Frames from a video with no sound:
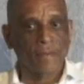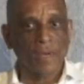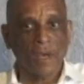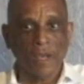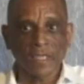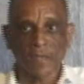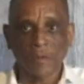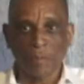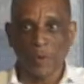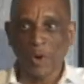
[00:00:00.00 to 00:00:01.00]
Because
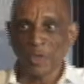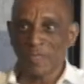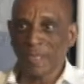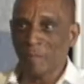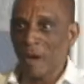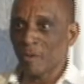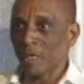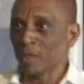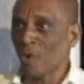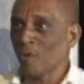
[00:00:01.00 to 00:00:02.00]
the purchasing
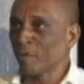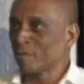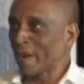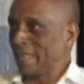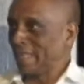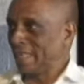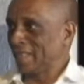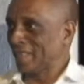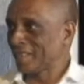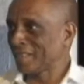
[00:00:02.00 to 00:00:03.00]
power is
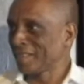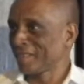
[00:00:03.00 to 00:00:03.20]
overriding